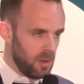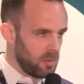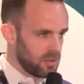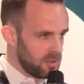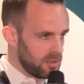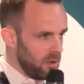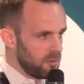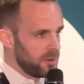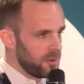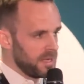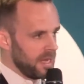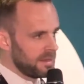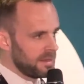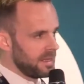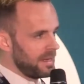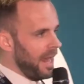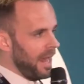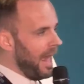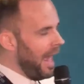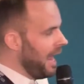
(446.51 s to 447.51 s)
But don't forget
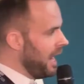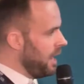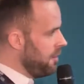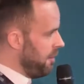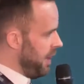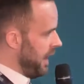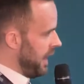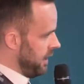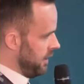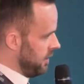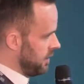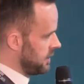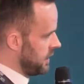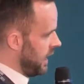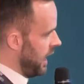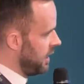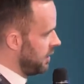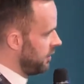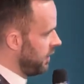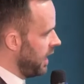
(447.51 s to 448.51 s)
that eight
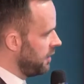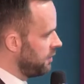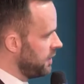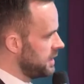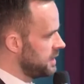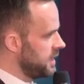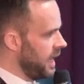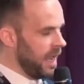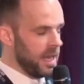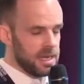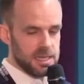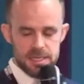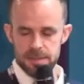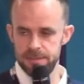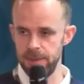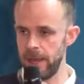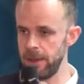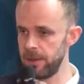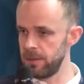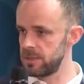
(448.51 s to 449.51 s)
pounds out of every ten
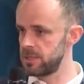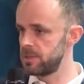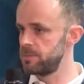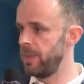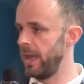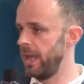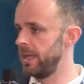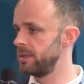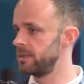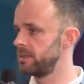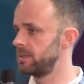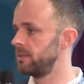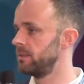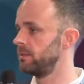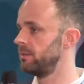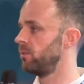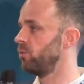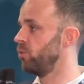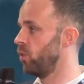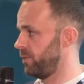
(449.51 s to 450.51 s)
pounds spent,
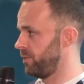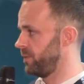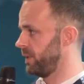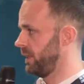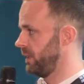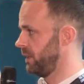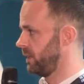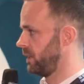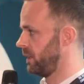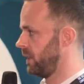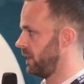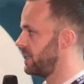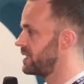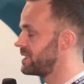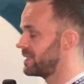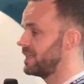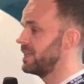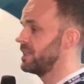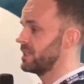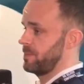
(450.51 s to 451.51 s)
roughly, is
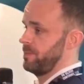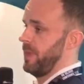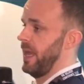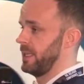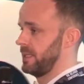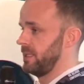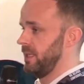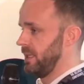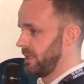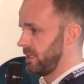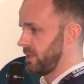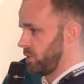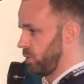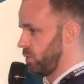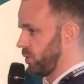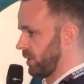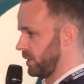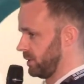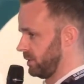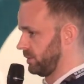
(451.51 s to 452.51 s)
still spent in
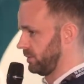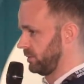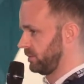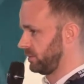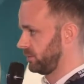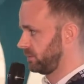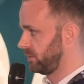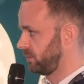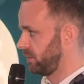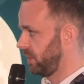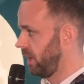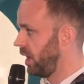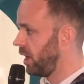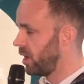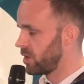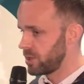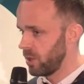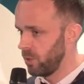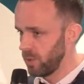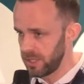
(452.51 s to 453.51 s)
store.
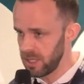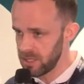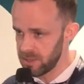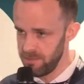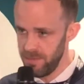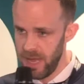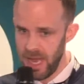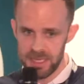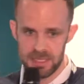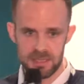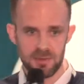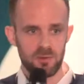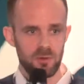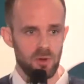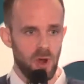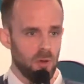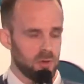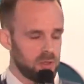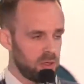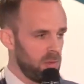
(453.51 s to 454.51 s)
So with this massive
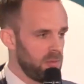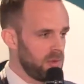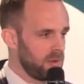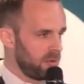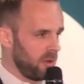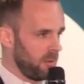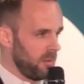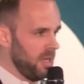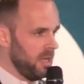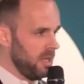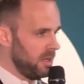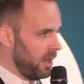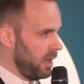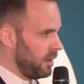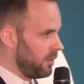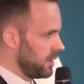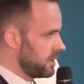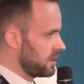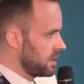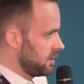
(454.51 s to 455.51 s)
growth coming from
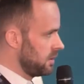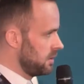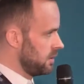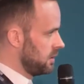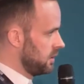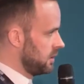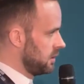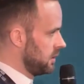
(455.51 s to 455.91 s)
e-commerce,